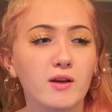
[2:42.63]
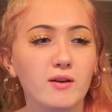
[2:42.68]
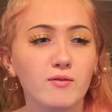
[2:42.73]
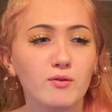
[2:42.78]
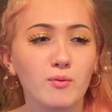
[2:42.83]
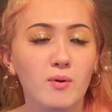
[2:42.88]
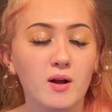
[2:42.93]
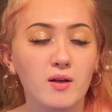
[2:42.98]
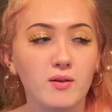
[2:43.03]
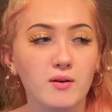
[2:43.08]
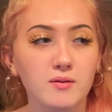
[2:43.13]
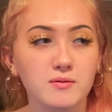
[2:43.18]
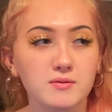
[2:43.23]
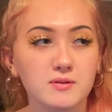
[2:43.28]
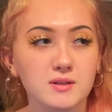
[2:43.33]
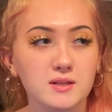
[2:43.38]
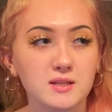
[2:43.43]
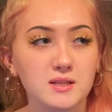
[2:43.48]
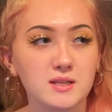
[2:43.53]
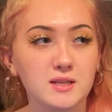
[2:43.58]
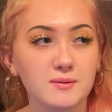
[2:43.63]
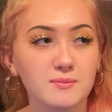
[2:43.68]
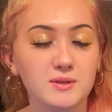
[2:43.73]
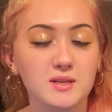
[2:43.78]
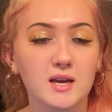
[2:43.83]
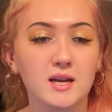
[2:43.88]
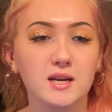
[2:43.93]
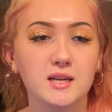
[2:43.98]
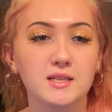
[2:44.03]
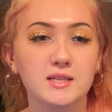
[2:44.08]
even wear those? It seems
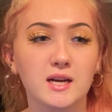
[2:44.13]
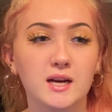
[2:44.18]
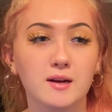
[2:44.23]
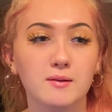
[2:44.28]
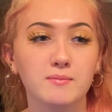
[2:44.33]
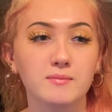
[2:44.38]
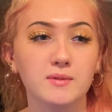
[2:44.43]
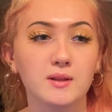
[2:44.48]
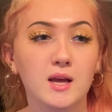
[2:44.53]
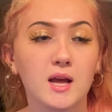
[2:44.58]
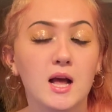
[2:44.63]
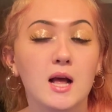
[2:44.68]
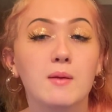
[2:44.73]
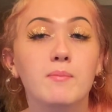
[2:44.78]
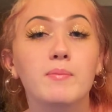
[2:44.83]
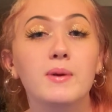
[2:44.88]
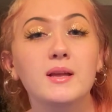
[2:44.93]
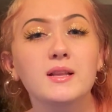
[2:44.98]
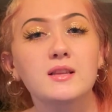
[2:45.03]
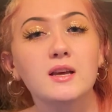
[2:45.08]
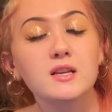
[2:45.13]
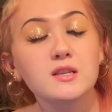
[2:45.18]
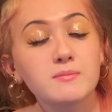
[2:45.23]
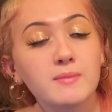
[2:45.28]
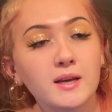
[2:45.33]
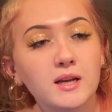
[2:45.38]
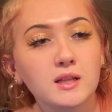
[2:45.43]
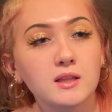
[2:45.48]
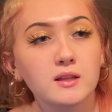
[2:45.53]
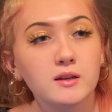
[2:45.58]
kind of dumb. But it does
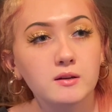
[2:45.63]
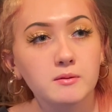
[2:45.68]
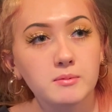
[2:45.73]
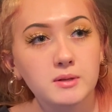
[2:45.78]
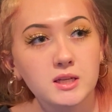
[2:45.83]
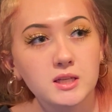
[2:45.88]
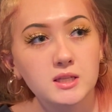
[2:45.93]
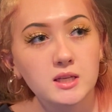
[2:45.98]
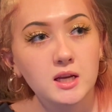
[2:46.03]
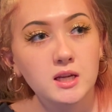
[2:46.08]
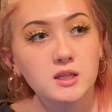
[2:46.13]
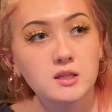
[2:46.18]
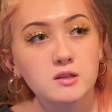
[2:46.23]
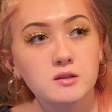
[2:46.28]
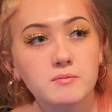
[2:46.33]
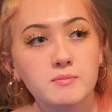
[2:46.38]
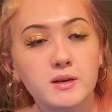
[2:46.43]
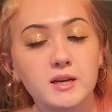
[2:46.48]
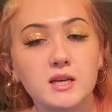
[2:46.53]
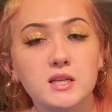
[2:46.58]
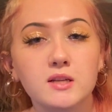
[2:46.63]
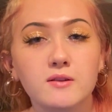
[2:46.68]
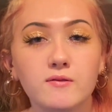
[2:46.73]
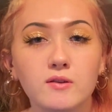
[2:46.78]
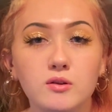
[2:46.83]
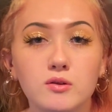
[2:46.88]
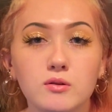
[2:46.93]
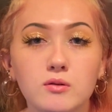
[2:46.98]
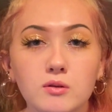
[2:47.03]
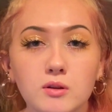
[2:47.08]
make a little bit of sense because if you
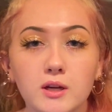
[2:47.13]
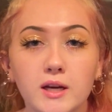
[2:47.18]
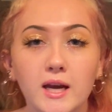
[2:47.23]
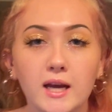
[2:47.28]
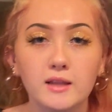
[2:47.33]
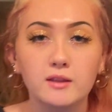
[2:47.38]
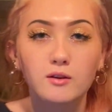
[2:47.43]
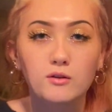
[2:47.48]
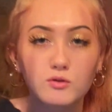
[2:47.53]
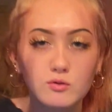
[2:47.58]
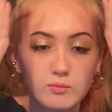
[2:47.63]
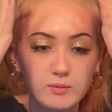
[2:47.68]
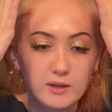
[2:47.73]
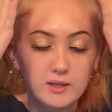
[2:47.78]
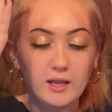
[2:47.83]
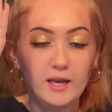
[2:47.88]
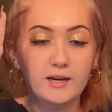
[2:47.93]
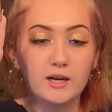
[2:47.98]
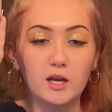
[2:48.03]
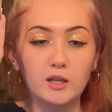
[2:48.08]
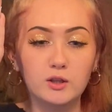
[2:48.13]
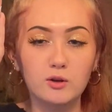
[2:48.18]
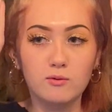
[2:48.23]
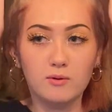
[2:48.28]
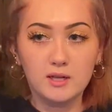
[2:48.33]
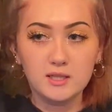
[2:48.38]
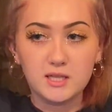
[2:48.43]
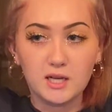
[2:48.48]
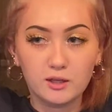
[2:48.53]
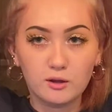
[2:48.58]
do look at those, like not the
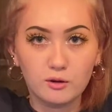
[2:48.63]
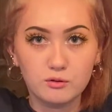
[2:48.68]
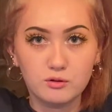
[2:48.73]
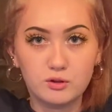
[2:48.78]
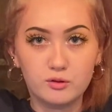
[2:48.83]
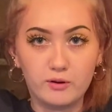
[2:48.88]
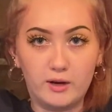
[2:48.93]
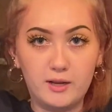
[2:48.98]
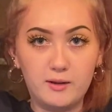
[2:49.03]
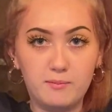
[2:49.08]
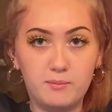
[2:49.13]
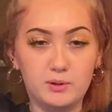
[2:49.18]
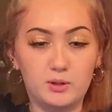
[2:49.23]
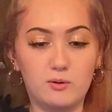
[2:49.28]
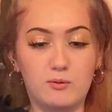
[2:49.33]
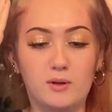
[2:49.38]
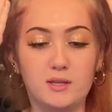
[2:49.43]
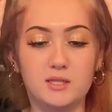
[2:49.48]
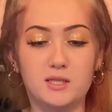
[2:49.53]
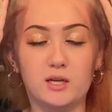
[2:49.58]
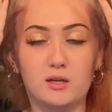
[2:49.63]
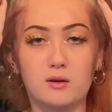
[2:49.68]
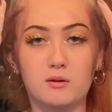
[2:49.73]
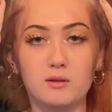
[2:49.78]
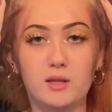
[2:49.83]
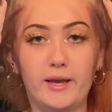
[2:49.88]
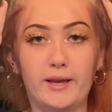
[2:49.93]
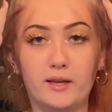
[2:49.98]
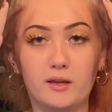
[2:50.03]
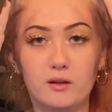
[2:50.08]
ones that go straight, but the ones that go
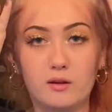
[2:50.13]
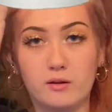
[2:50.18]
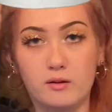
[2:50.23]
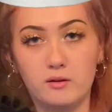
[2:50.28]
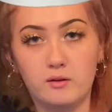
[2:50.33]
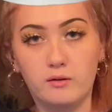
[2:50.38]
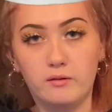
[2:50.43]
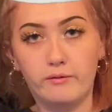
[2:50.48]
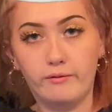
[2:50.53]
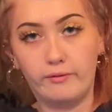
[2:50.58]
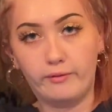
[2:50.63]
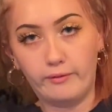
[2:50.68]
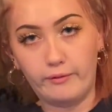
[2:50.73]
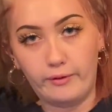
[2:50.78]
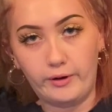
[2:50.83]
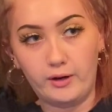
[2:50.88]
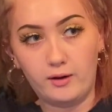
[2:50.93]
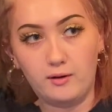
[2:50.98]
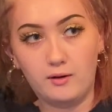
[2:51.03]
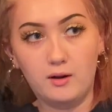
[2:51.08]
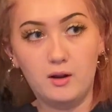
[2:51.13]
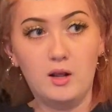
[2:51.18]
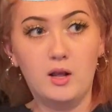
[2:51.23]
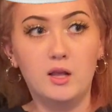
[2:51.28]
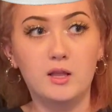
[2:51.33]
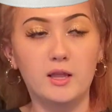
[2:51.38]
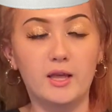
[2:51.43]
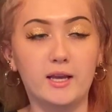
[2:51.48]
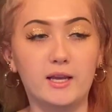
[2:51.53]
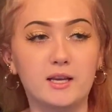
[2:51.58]
like, right?
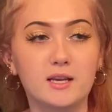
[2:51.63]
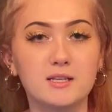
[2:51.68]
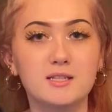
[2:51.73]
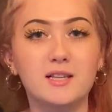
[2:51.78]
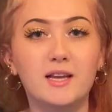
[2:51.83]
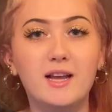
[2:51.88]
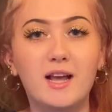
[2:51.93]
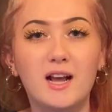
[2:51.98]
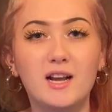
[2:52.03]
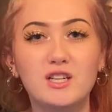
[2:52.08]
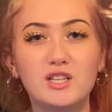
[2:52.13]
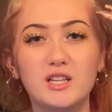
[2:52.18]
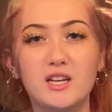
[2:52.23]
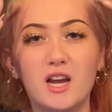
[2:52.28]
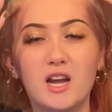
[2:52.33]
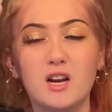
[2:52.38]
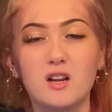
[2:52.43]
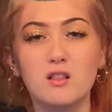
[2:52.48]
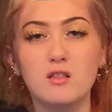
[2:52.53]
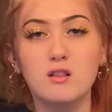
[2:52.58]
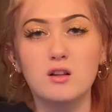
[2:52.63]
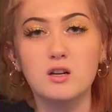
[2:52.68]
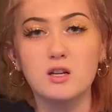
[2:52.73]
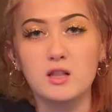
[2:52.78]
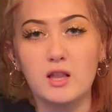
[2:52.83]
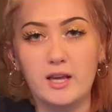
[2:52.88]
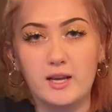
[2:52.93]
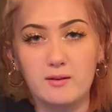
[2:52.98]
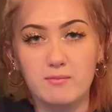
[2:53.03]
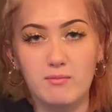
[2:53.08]
Like, cause they actually kind of look
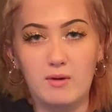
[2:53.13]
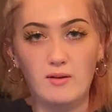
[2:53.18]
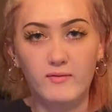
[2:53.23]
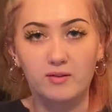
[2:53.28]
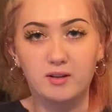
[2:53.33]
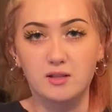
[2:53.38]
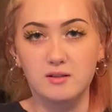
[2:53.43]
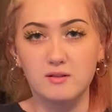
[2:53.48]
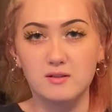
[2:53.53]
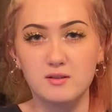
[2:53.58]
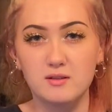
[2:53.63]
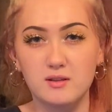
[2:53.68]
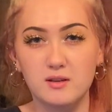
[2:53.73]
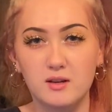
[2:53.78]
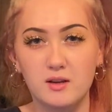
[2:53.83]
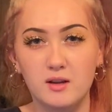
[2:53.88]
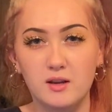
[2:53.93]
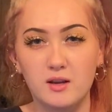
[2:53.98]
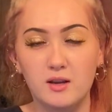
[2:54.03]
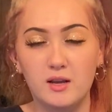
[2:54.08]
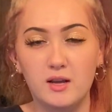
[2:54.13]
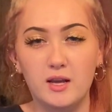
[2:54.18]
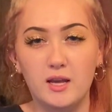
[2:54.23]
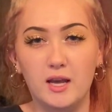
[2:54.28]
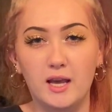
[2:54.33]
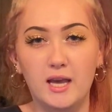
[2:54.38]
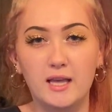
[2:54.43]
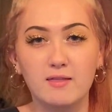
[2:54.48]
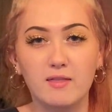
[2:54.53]
like muffins and